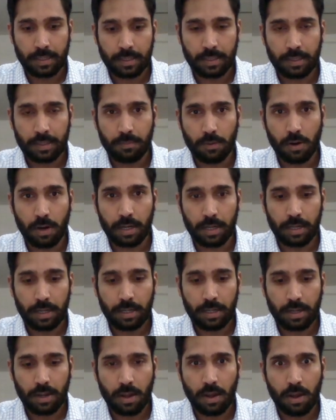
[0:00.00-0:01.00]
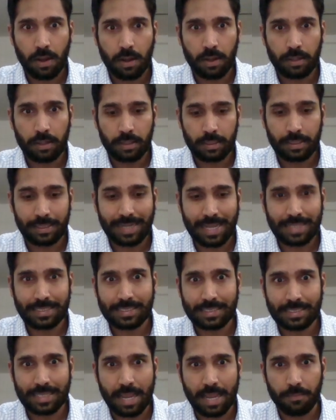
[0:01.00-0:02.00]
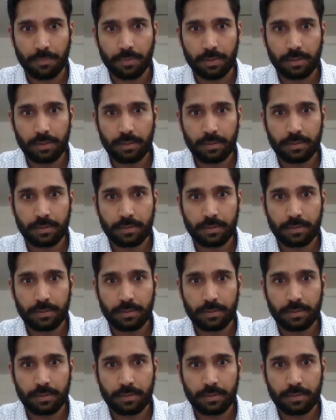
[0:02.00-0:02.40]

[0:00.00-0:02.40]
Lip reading: the model on test sample,